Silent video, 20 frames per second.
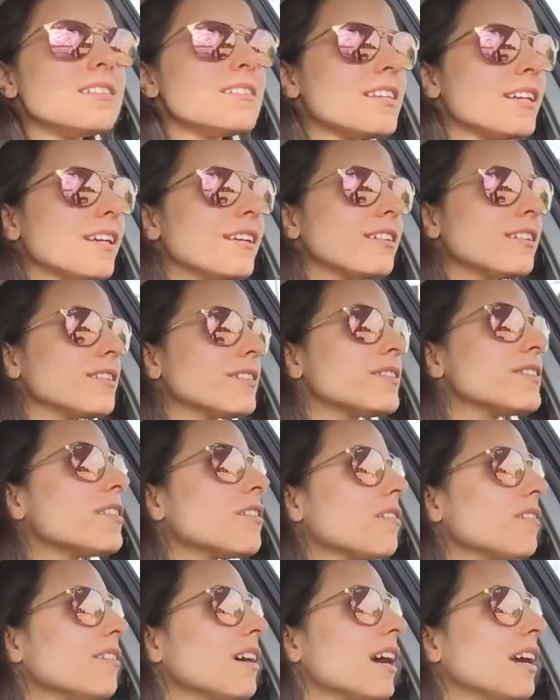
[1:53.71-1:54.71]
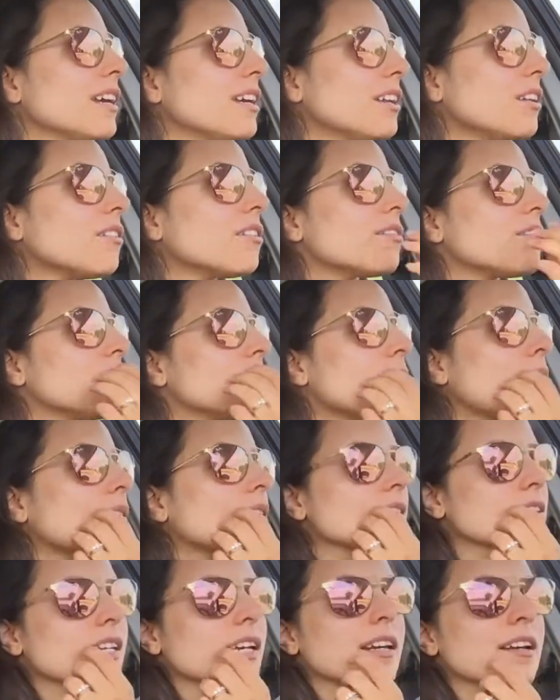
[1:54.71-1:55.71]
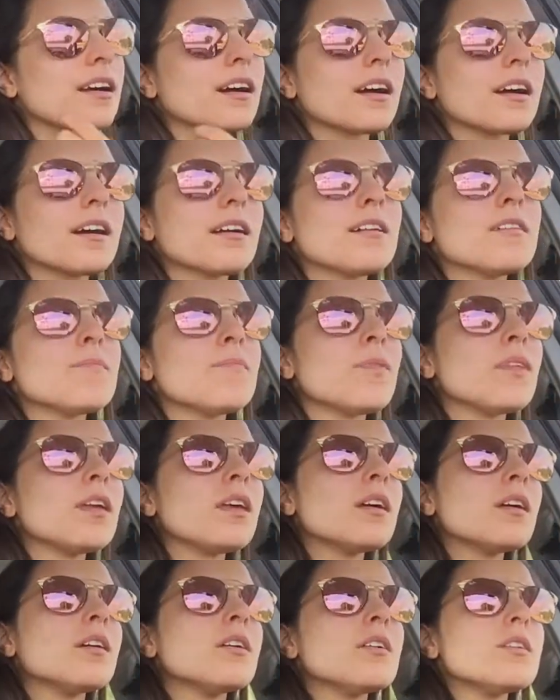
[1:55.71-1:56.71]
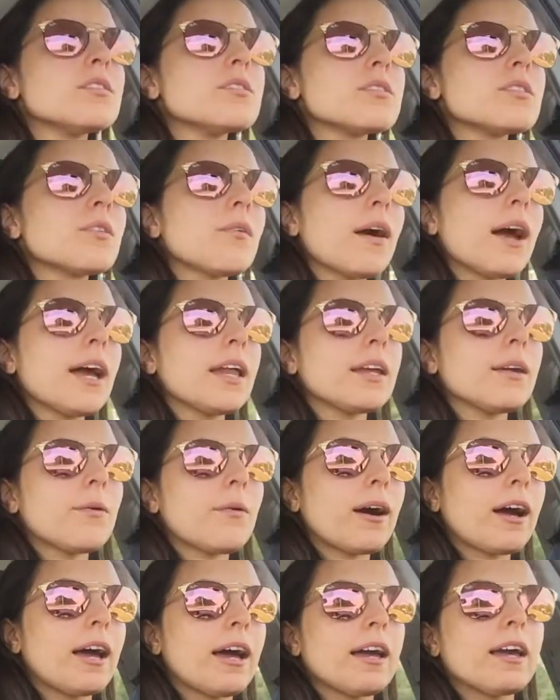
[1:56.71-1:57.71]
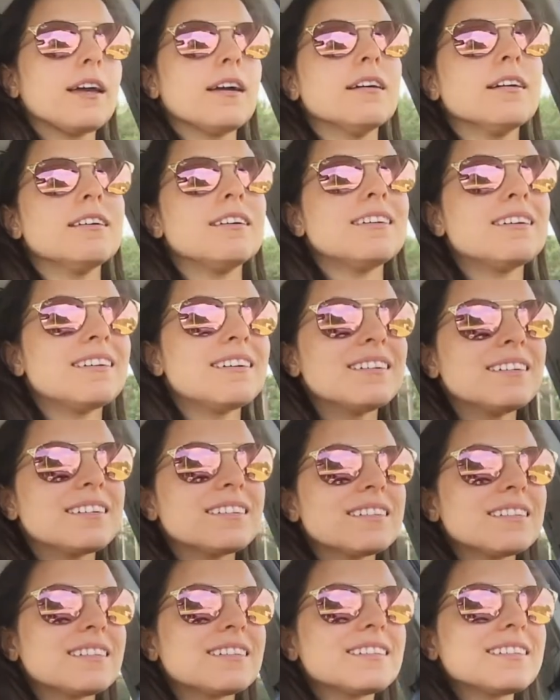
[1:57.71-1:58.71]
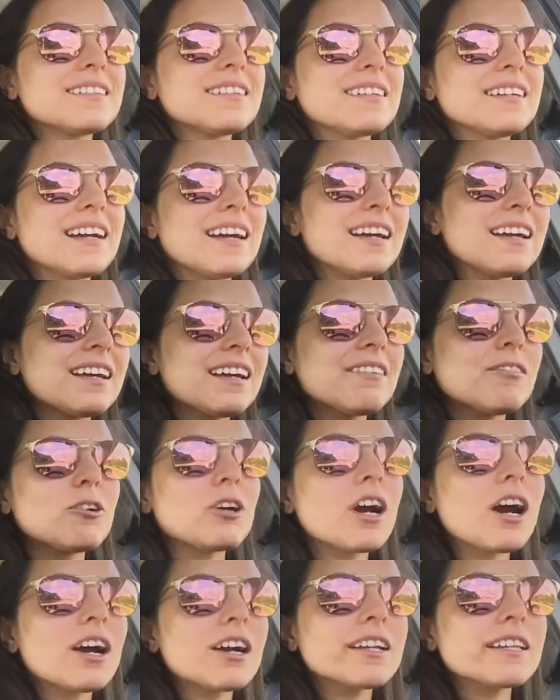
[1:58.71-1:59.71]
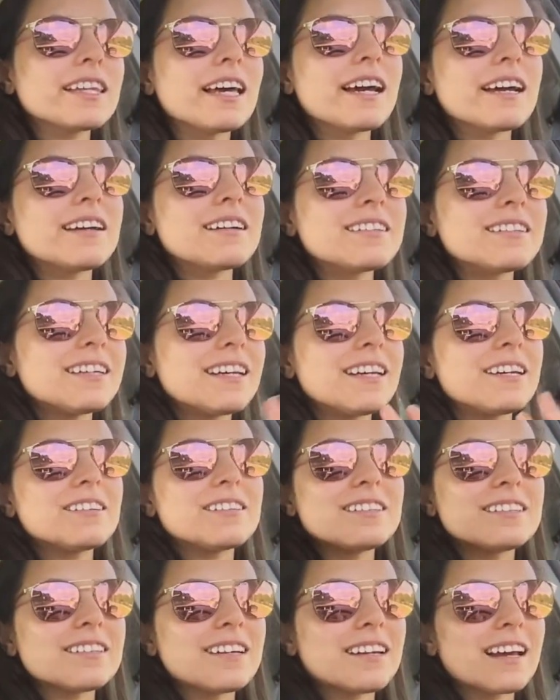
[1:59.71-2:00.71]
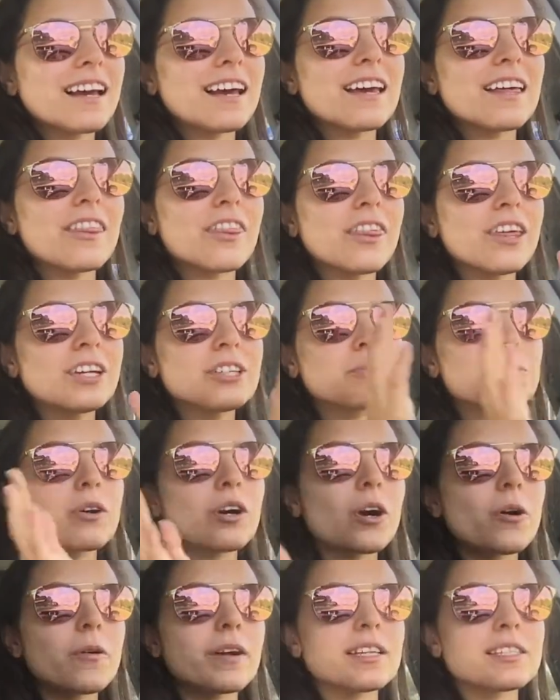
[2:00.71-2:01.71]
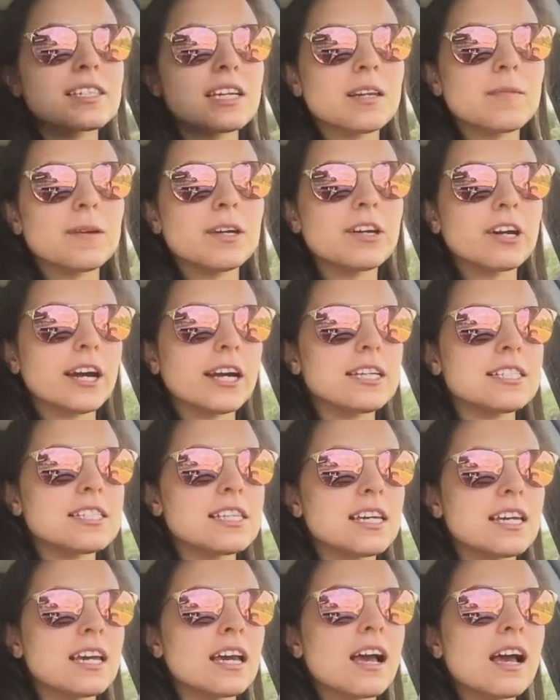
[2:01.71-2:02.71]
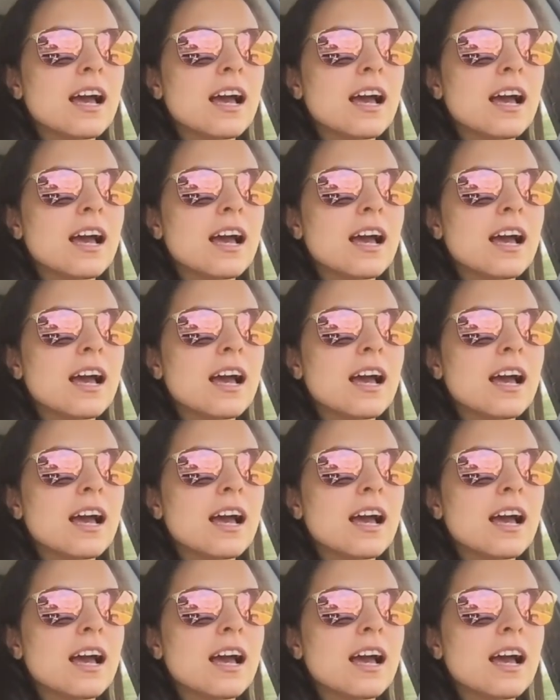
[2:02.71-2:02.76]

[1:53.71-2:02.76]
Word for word: take her to the vet, you know, a few hours later. So anyway, regard, like, it, things were always going to be crazy.